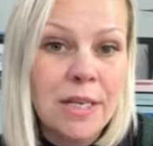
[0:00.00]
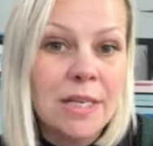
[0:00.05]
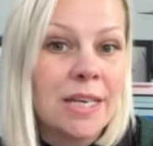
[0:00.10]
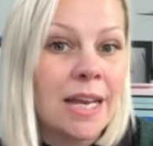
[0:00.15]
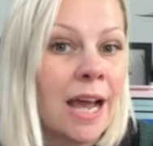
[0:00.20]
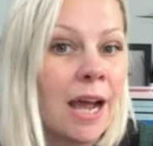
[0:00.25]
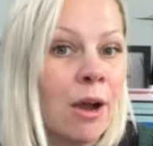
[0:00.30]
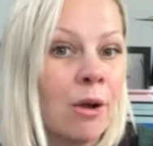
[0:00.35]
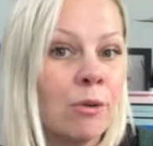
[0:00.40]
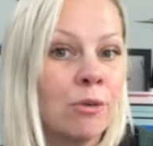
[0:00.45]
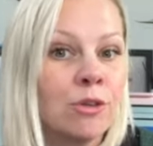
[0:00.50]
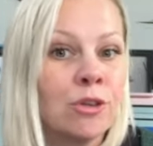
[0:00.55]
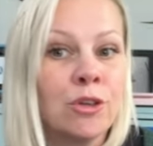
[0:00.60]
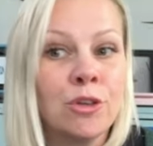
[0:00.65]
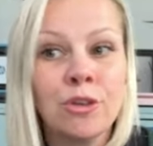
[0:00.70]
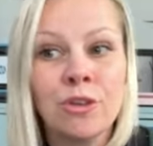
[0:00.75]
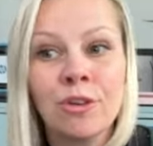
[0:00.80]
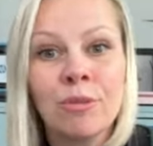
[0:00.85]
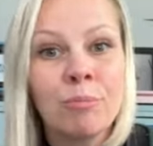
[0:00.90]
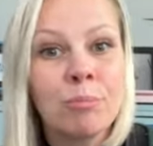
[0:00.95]
Now,
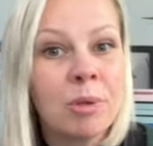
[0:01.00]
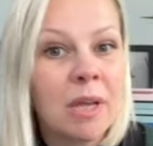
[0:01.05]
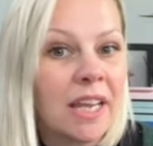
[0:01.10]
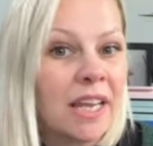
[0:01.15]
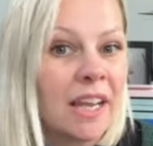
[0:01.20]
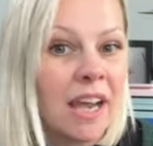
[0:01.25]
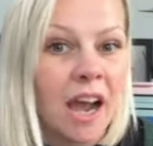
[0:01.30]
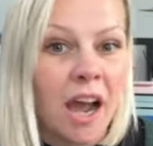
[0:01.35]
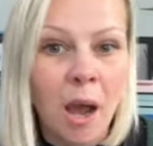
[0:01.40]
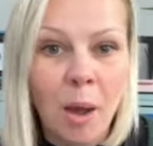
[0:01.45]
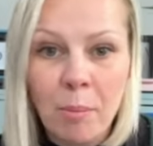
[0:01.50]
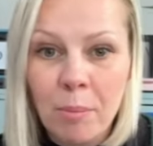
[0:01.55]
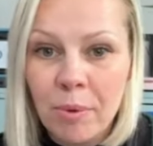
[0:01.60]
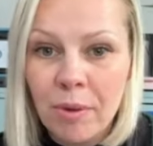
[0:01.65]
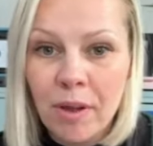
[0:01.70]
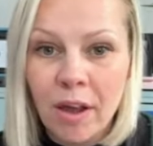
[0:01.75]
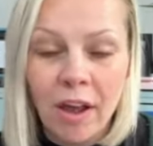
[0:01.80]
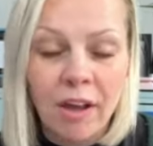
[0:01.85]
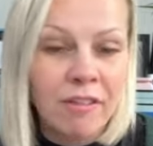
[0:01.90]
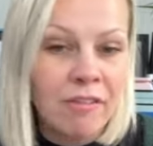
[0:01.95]
you can pick up
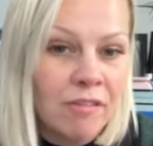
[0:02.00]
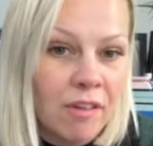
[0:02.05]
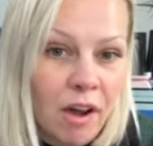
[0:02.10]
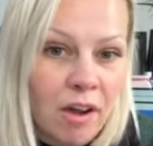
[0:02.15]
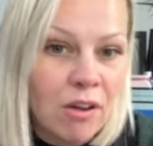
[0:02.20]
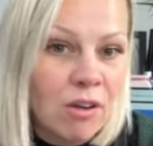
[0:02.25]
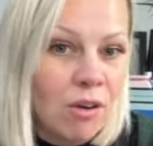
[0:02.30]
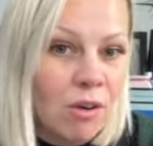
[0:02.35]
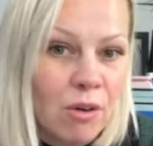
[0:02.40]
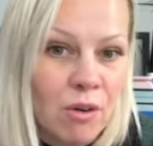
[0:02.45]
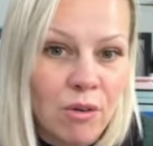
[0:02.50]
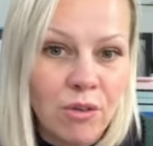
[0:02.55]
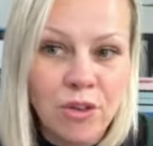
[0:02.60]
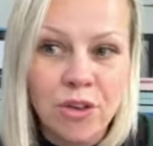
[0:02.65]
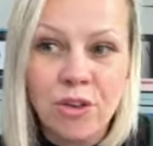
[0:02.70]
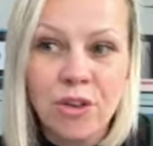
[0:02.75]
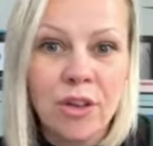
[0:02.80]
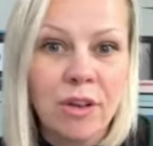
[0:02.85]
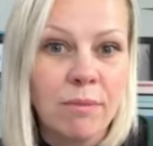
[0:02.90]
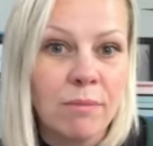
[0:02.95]
a fungal,
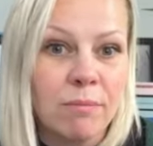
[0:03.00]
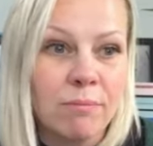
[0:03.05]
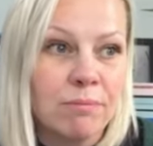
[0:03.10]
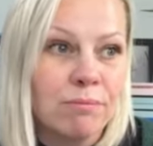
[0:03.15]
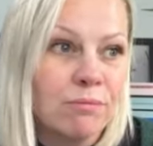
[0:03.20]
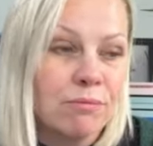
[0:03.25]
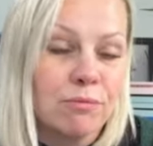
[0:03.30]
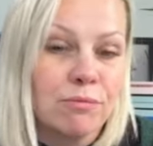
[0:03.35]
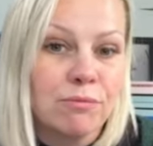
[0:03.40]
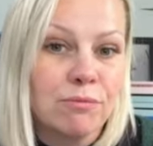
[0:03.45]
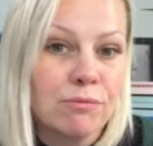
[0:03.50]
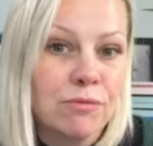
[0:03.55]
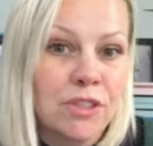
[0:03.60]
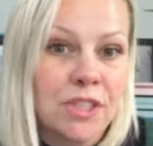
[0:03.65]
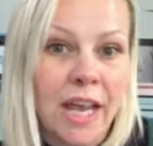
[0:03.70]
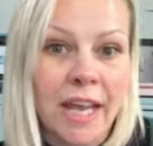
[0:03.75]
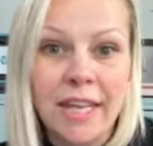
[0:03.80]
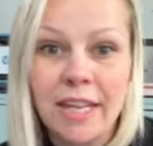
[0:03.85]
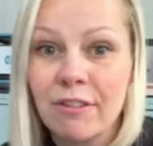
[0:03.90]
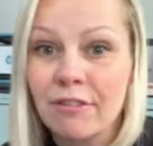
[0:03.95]
you can
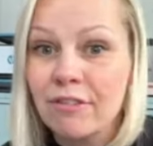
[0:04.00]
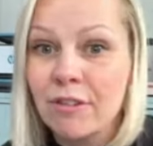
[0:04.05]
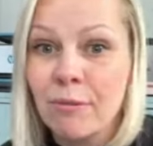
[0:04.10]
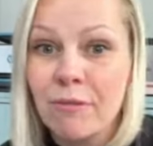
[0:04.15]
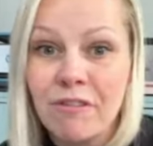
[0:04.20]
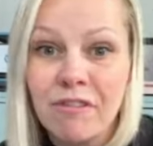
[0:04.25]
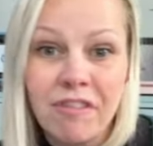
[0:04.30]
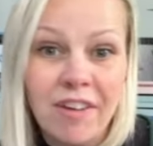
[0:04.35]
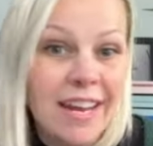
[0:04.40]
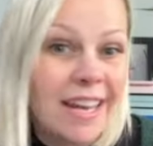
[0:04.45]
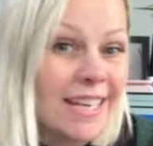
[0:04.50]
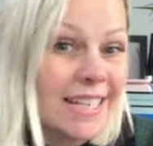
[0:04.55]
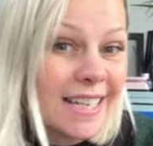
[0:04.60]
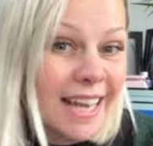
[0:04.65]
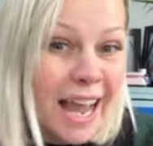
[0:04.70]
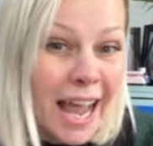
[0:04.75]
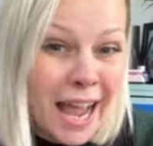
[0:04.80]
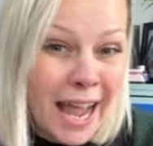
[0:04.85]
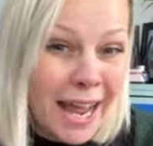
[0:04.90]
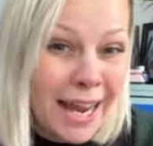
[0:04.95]
take it from feet to
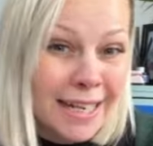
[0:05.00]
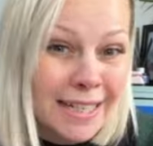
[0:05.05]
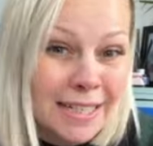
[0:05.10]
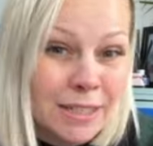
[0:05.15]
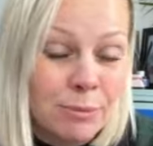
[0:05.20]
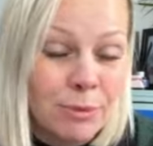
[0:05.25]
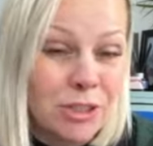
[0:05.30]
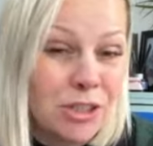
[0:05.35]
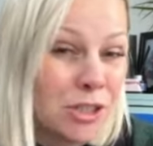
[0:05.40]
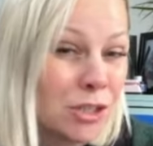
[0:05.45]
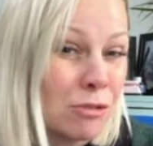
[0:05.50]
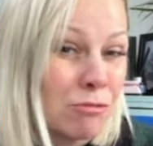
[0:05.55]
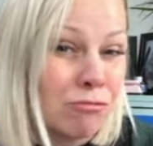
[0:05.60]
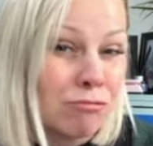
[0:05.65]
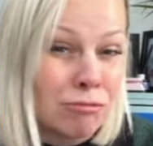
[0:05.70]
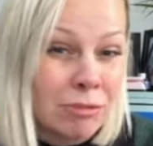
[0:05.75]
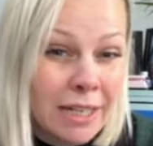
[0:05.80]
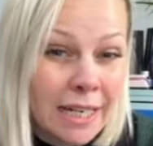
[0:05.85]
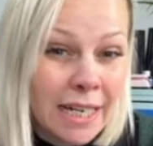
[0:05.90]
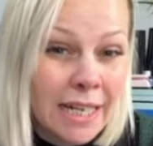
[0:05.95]
hands, which is
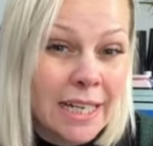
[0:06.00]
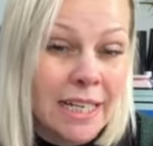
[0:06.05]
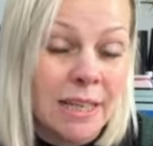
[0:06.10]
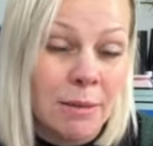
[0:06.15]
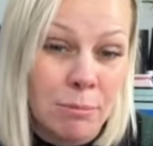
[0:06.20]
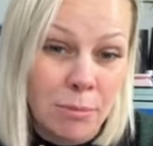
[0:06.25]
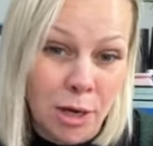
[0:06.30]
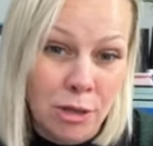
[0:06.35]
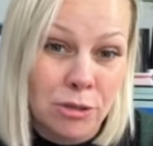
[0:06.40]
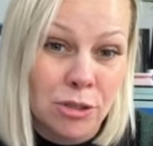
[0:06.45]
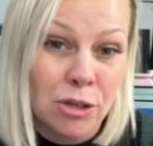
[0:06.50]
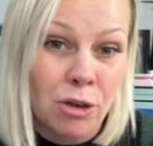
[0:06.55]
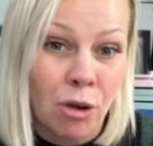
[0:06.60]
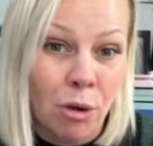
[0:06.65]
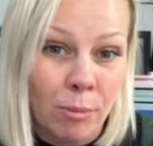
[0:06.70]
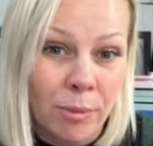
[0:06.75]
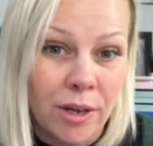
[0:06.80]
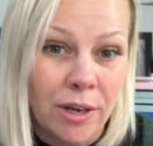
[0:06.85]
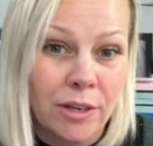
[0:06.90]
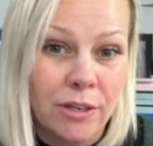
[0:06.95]
really the most
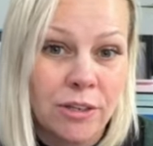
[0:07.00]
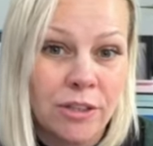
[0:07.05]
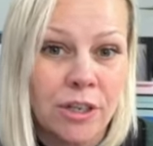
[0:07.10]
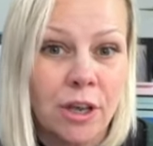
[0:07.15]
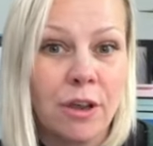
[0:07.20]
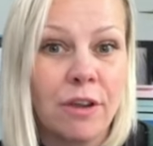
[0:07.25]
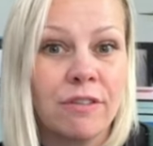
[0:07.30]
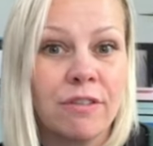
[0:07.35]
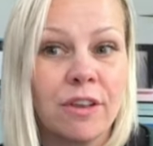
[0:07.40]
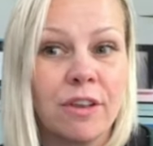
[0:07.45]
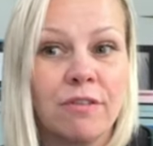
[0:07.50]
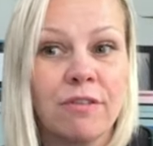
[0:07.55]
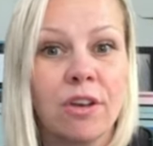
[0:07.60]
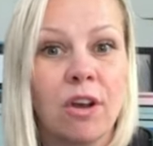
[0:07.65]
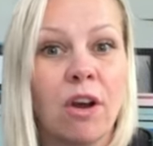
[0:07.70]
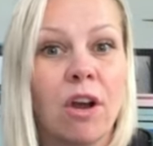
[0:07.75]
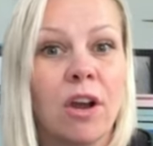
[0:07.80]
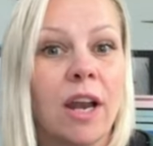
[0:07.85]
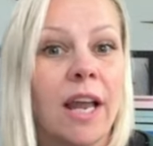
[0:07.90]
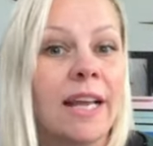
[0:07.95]
common. So if you've
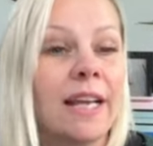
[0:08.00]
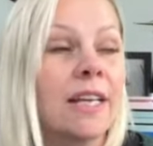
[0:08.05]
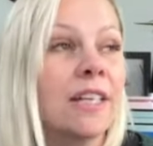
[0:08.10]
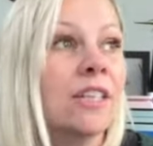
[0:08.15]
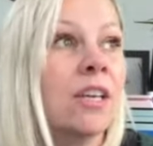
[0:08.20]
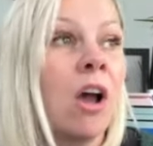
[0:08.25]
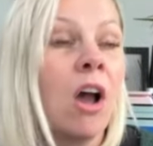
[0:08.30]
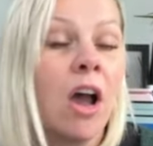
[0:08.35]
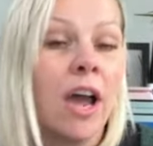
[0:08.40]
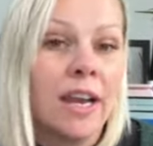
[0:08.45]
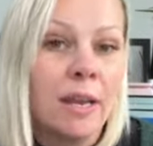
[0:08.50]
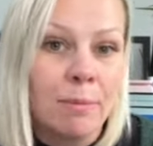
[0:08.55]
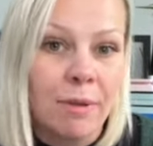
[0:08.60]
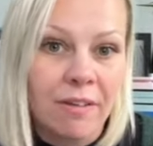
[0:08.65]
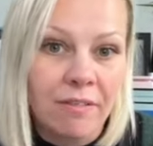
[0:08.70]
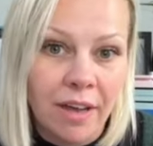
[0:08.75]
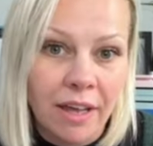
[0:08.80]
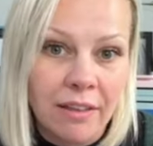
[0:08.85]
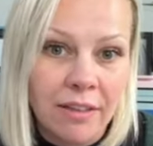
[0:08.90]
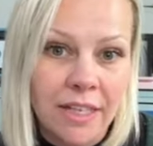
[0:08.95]
got like a tiny bit
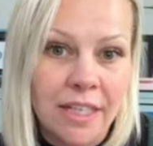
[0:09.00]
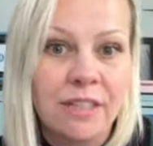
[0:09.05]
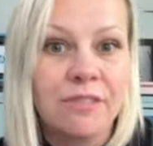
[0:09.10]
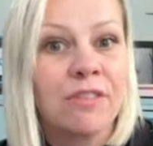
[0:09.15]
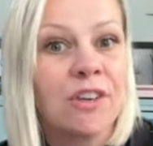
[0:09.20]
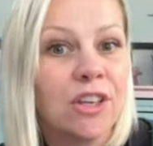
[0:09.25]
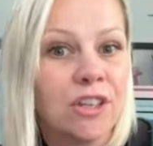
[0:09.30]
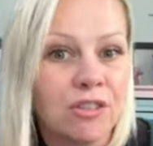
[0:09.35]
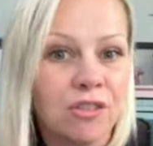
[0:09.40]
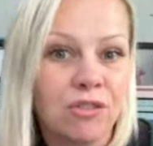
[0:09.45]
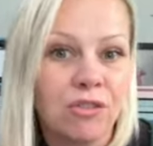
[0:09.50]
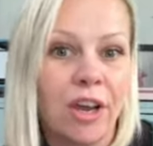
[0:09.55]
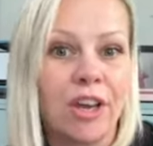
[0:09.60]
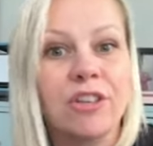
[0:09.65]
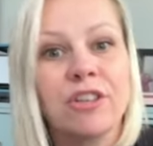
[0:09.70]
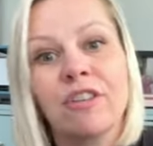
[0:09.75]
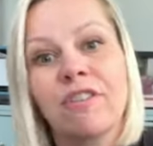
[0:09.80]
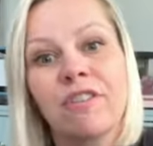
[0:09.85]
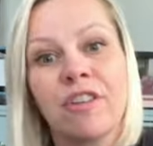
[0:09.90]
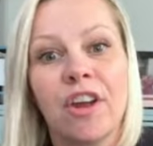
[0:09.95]
of athlete's foot, you
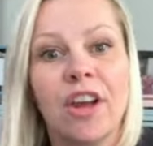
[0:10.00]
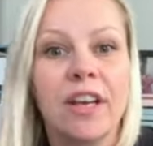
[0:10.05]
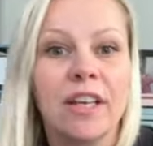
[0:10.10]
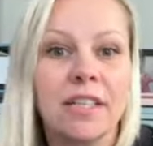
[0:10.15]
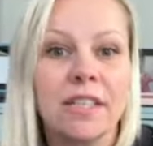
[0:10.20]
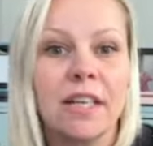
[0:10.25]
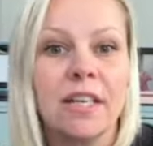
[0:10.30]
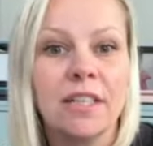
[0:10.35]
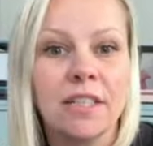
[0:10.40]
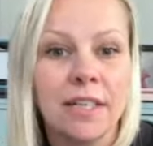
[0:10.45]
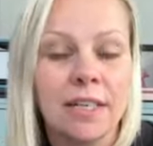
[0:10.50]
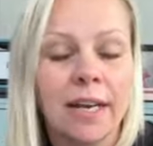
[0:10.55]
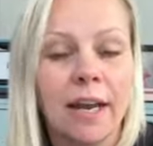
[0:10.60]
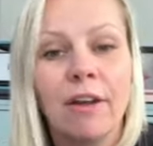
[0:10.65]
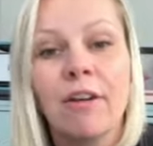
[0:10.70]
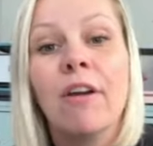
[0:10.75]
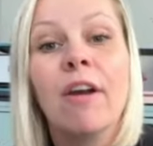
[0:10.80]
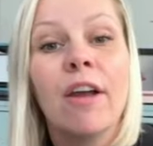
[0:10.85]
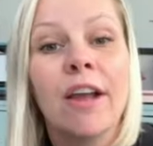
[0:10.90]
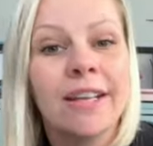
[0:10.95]
scratch your foot and it's under your
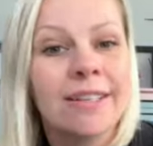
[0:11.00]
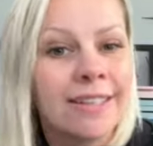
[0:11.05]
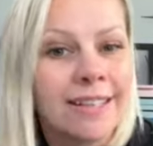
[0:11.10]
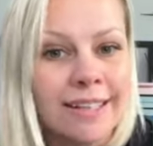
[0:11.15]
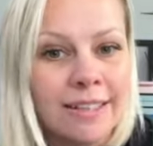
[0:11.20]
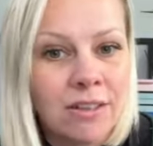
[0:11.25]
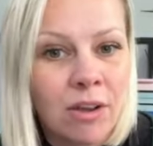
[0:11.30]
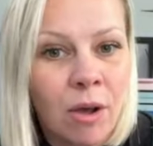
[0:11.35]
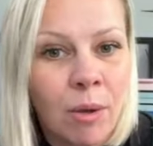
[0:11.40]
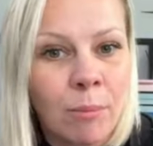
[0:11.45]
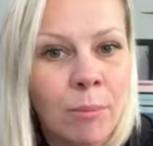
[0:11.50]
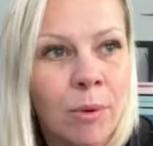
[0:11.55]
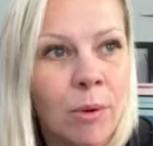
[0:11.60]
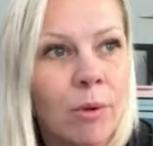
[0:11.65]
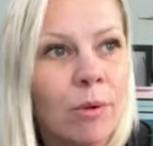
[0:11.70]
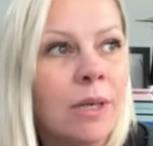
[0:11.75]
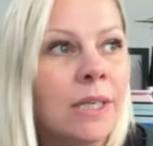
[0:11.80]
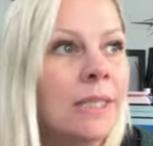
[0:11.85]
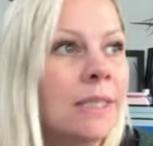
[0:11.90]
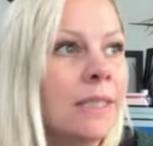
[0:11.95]
nail, as an example.